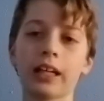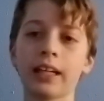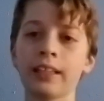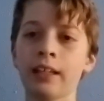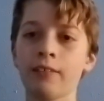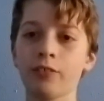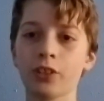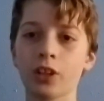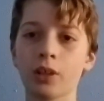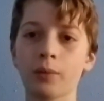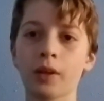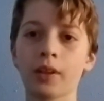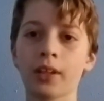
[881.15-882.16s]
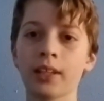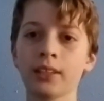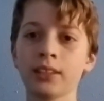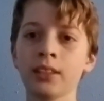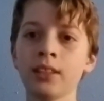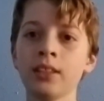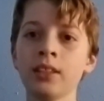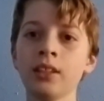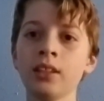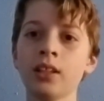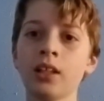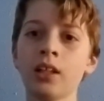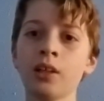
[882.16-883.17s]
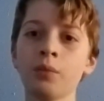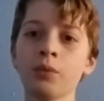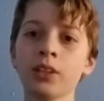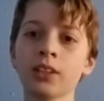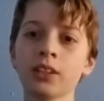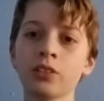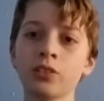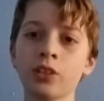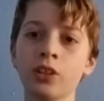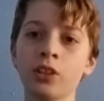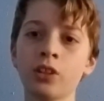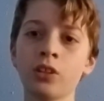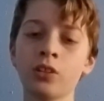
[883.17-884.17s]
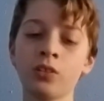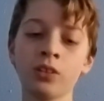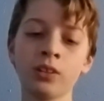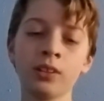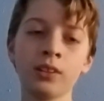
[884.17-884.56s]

I never thought about that. I hope you like this video.